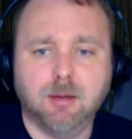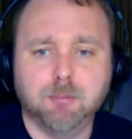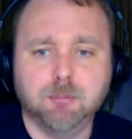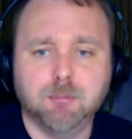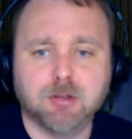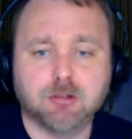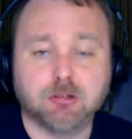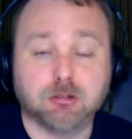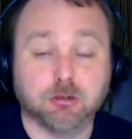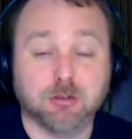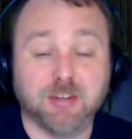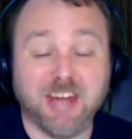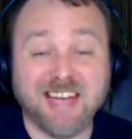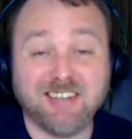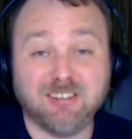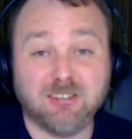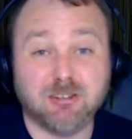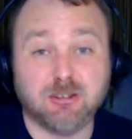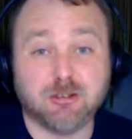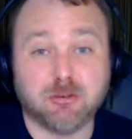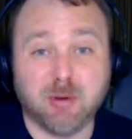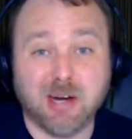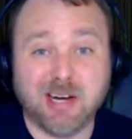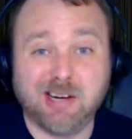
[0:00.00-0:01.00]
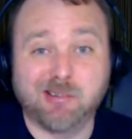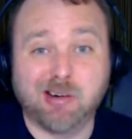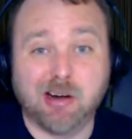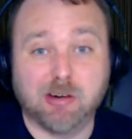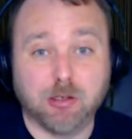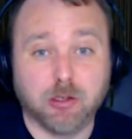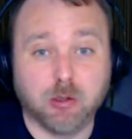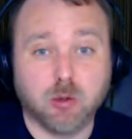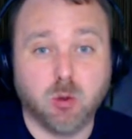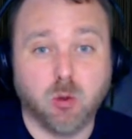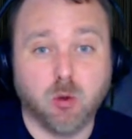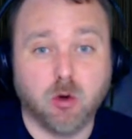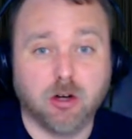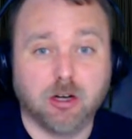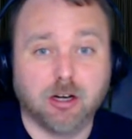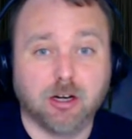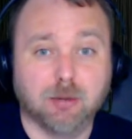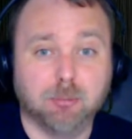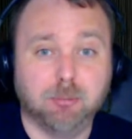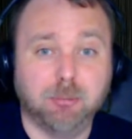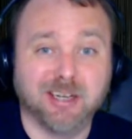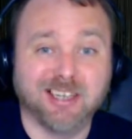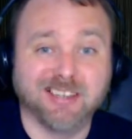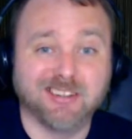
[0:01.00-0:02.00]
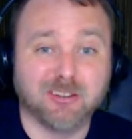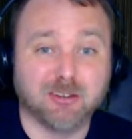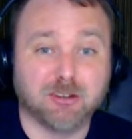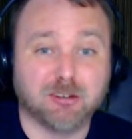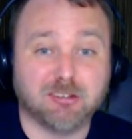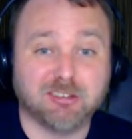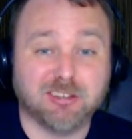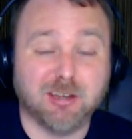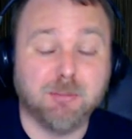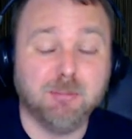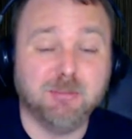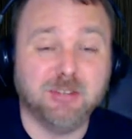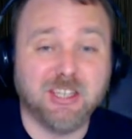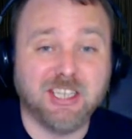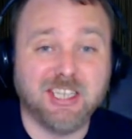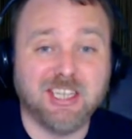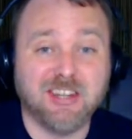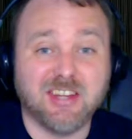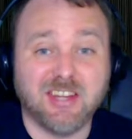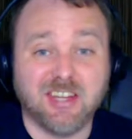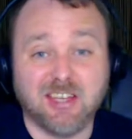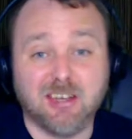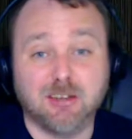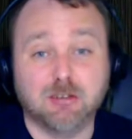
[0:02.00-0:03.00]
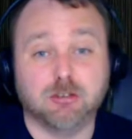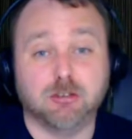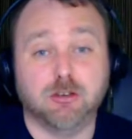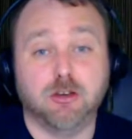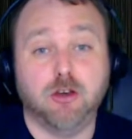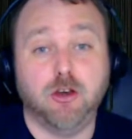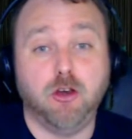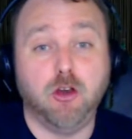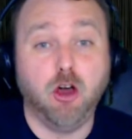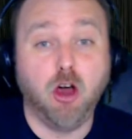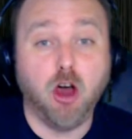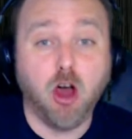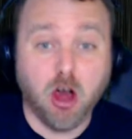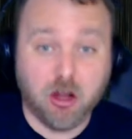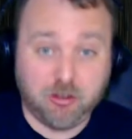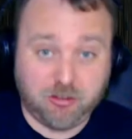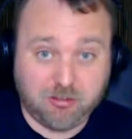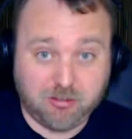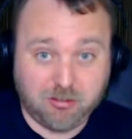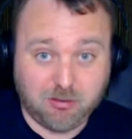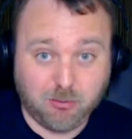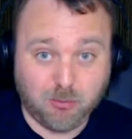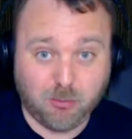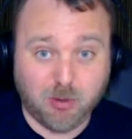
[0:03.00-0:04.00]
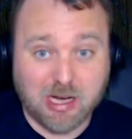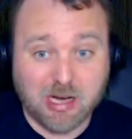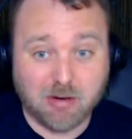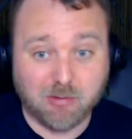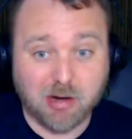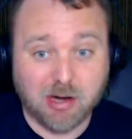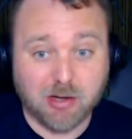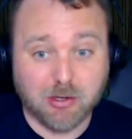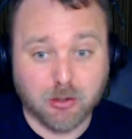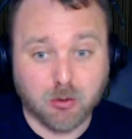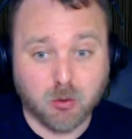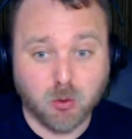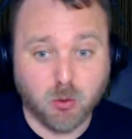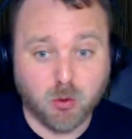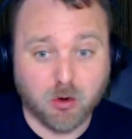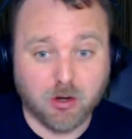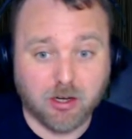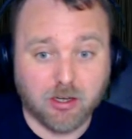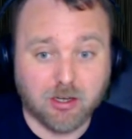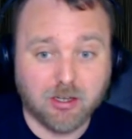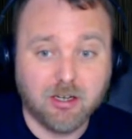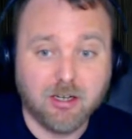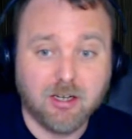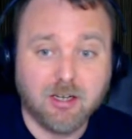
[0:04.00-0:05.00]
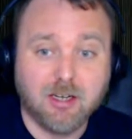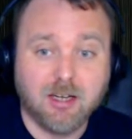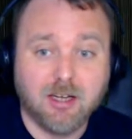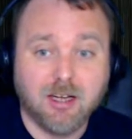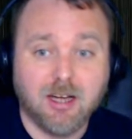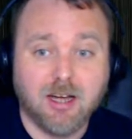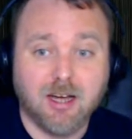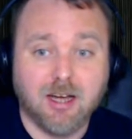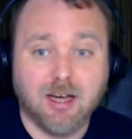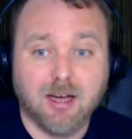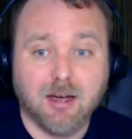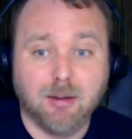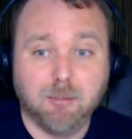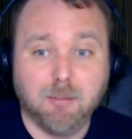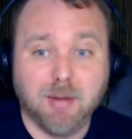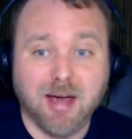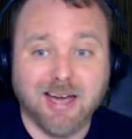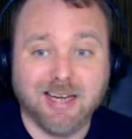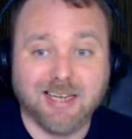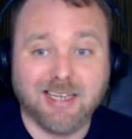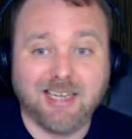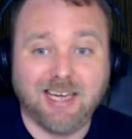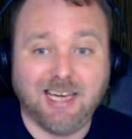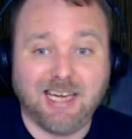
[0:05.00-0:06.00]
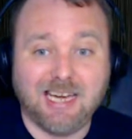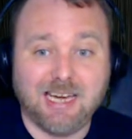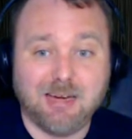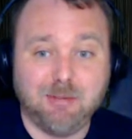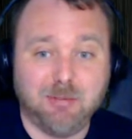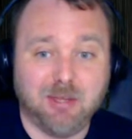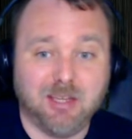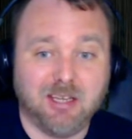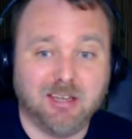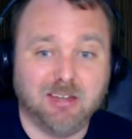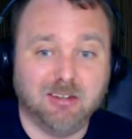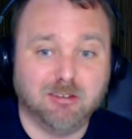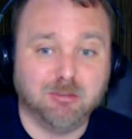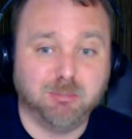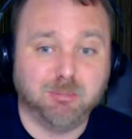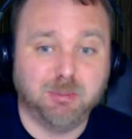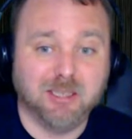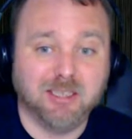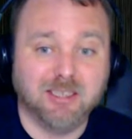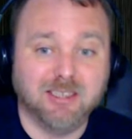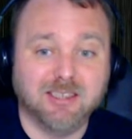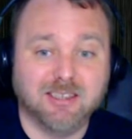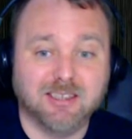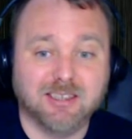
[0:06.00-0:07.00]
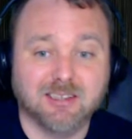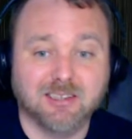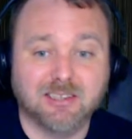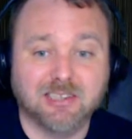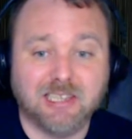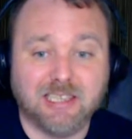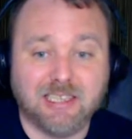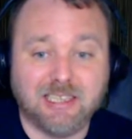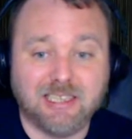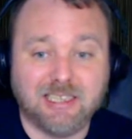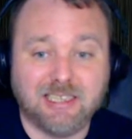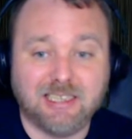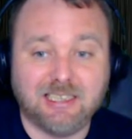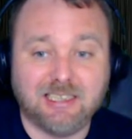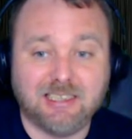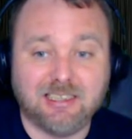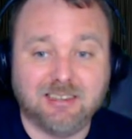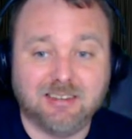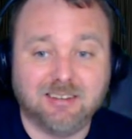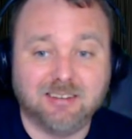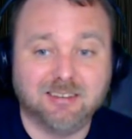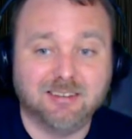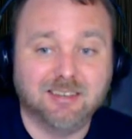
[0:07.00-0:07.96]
So that's just right around the corner, but there's something that is not right around the corner. A game that has been delayed